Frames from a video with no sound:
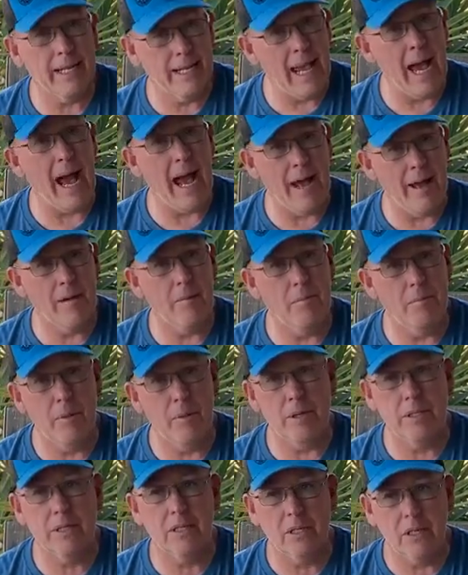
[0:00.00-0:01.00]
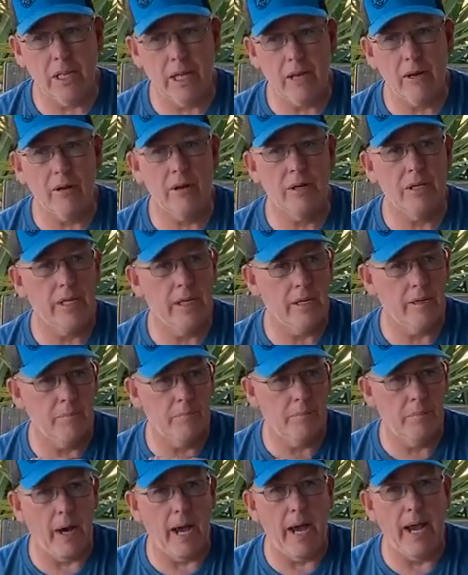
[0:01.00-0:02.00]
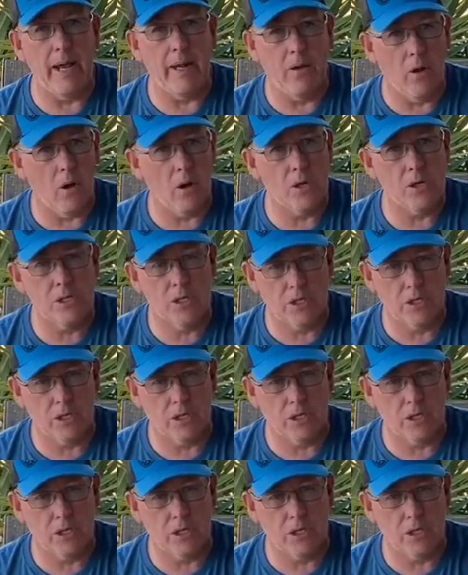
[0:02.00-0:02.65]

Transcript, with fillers: yeah, but the Clarendon, by and large, the